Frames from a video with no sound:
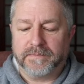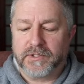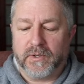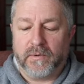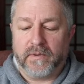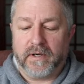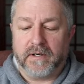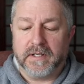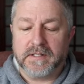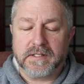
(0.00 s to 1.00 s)
So there
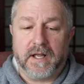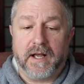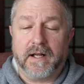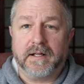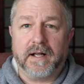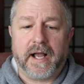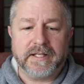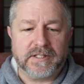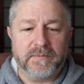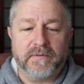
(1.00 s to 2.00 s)
is uh,
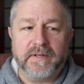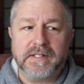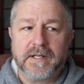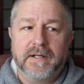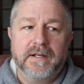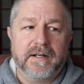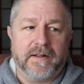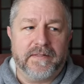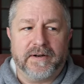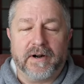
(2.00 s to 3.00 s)
heist movies,
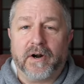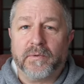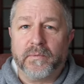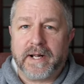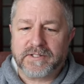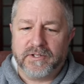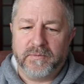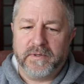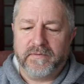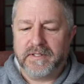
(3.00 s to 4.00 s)
and there are rescue
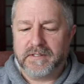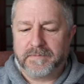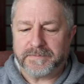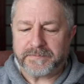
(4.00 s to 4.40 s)
movies.